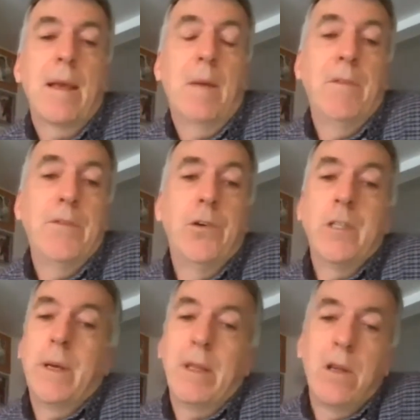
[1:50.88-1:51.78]
And we've
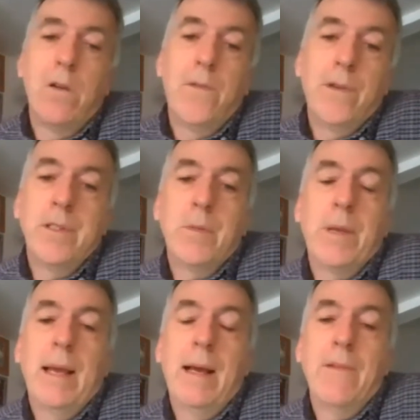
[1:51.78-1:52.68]
talked about the confidence
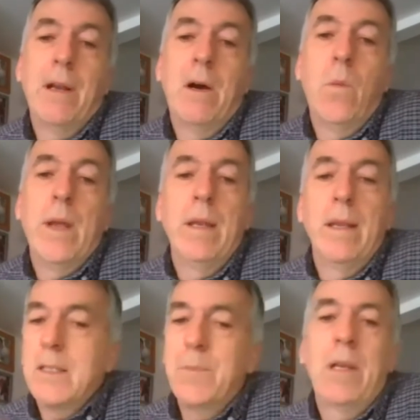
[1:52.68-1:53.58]
we have in our
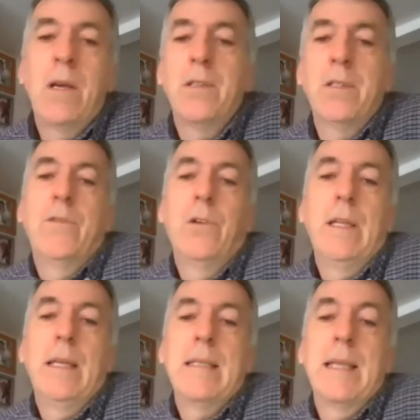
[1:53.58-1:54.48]
witness because of all
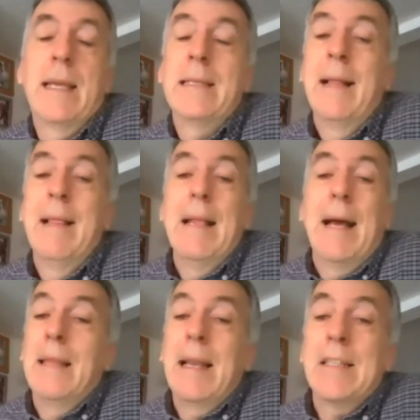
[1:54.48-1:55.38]
these things.
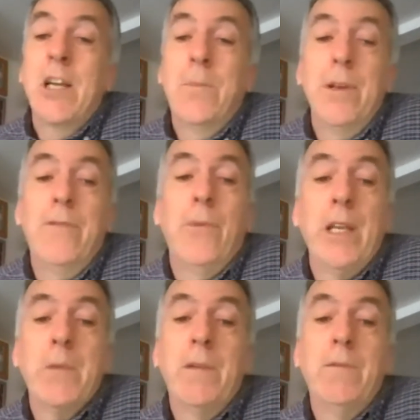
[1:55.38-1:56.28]
And the last couple of
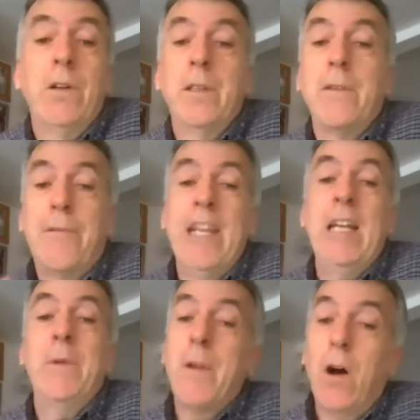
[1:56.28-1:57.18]
weeks, we've looked at the
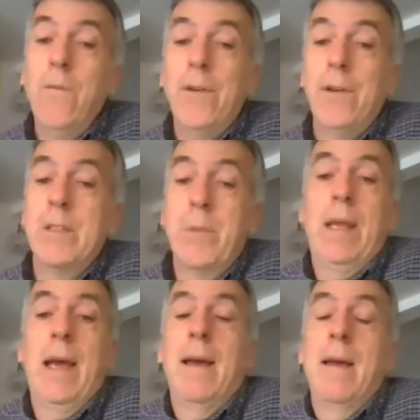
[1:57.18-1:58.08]
freedom and confidence we
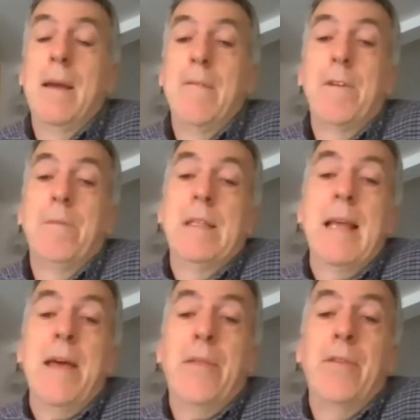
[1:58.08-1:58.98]
get from the
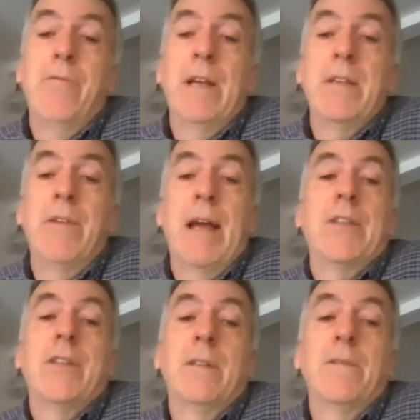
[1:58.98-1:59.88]
death and
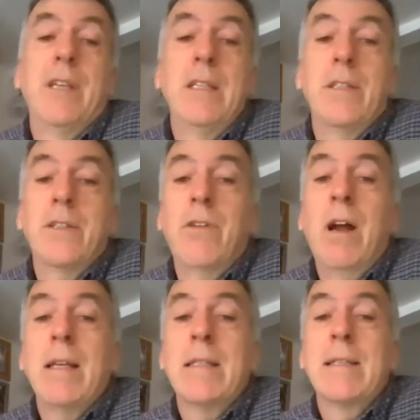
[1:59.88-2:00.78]
resurrection of Jesus
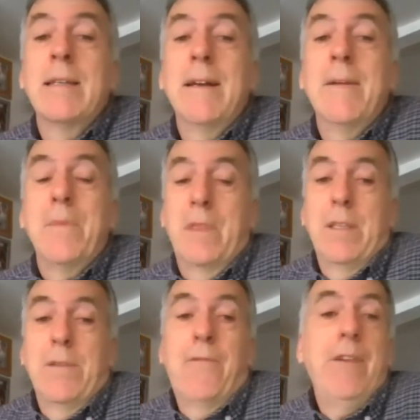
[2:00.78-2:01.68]
Christ.
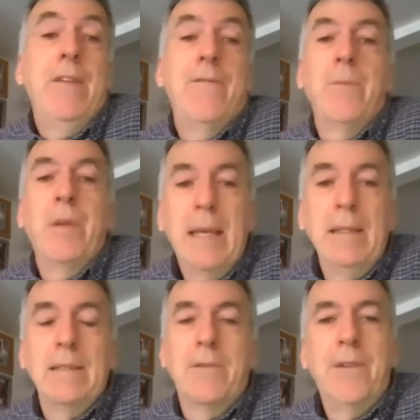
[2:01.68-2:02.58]
There's a freedom from guilt, a